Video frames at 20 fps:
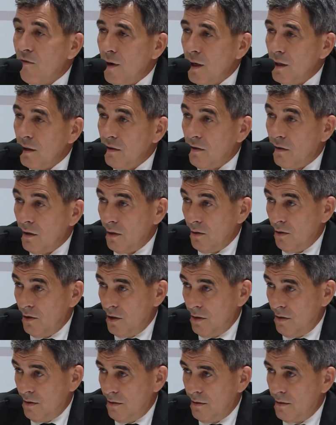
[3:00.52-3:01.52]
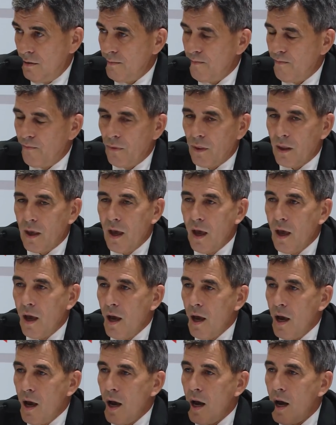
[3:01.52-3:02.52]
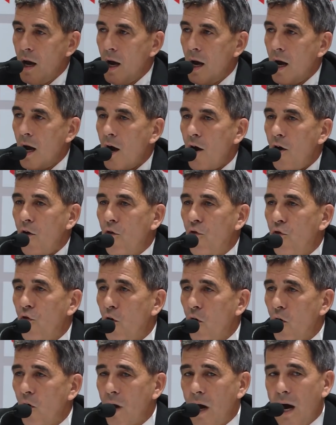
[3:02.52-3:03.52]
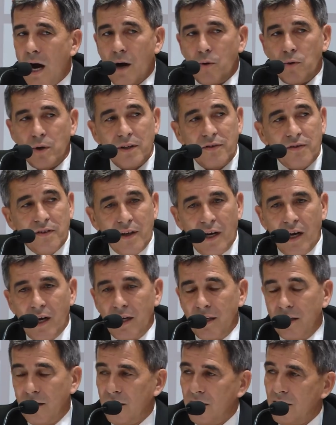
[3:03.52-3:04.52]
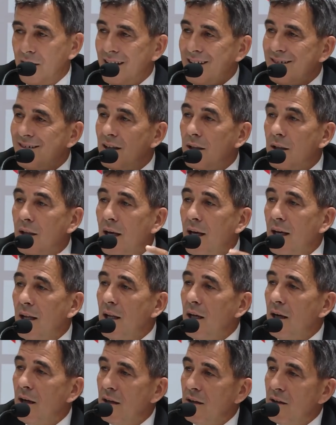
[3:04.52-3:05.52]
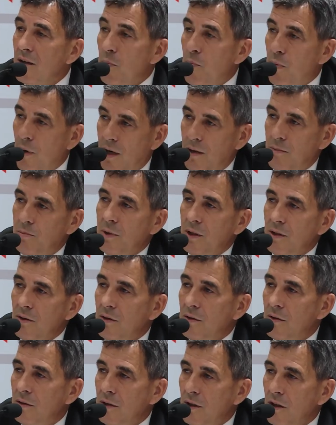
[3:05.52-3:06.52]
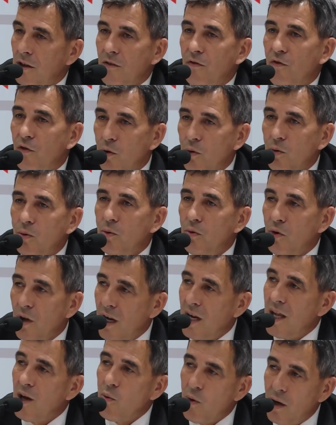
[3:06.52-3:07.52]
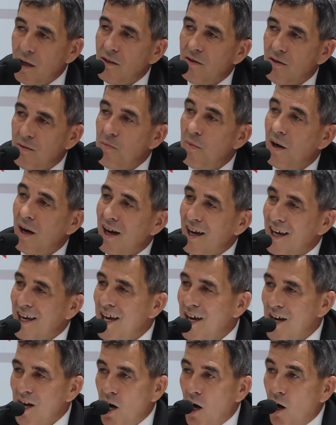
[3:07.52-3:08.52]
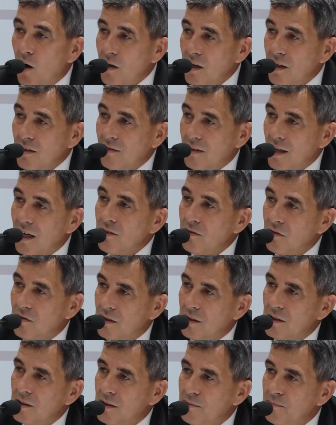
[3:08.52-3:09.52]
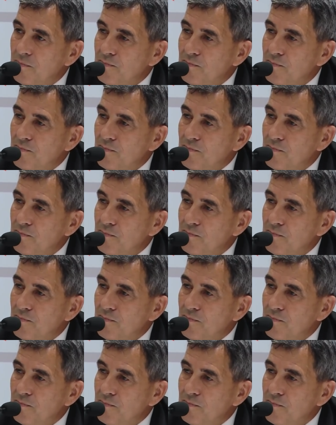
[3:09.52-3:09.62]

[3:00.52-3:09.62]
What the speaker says: find the solutions. For our side, as a technical department, if you really want my honest answer,